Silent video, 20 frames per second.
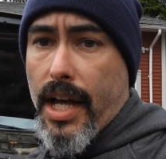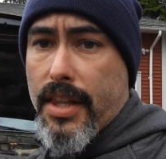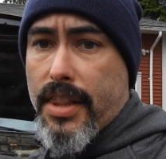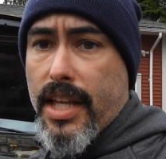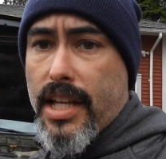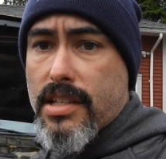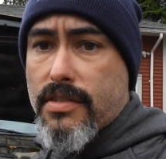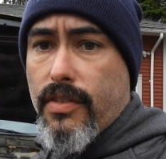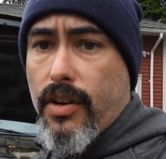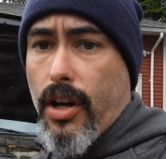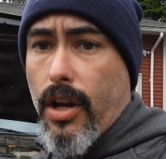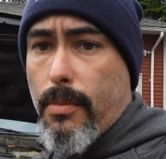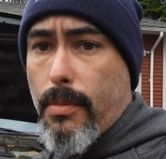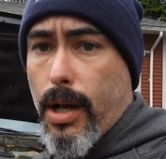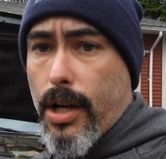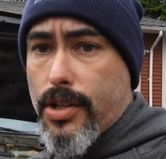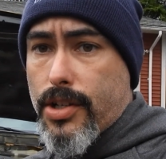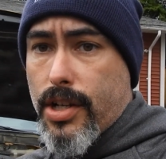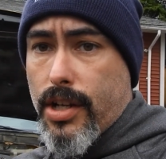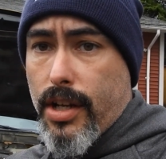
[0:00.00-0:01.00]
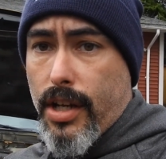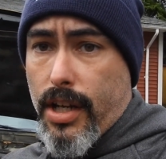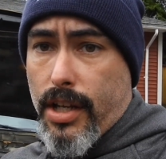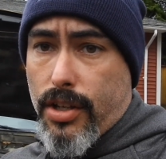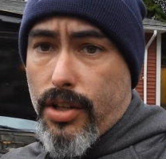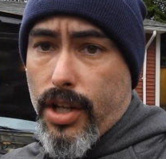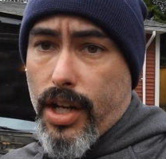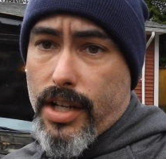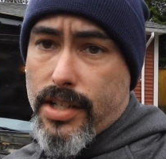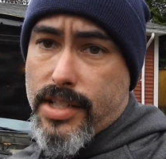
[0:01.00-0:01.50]
Thanks very much.
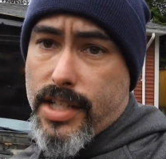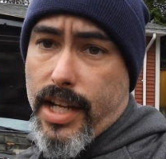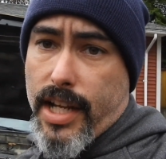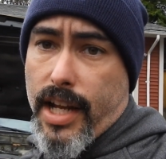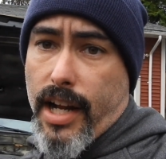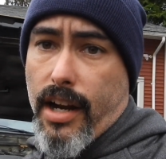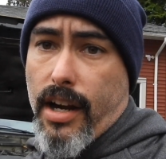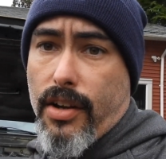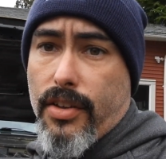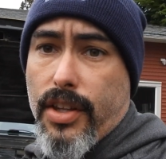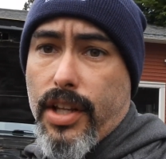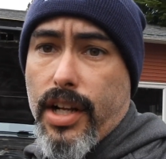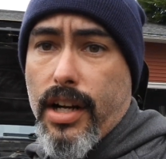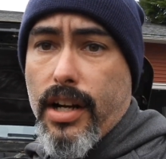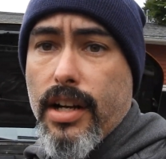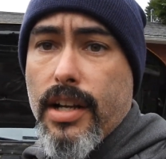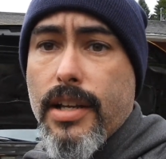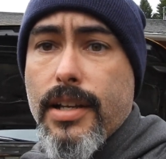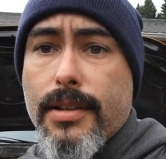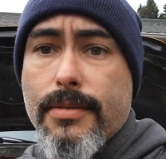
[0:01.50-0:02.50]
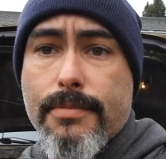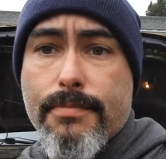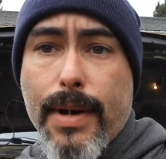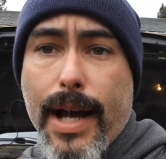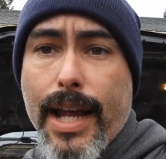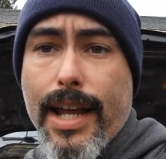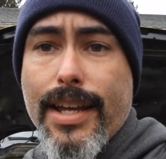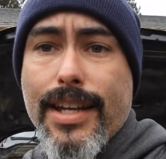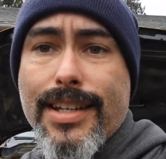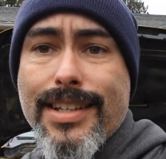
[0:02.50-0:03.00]
You guys take care out there.
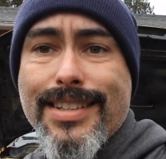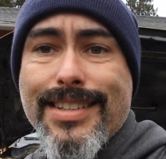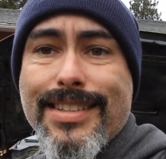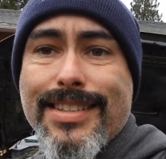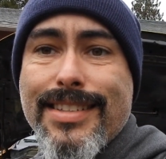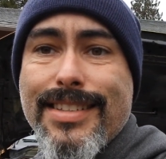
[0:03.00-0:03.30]
Bye.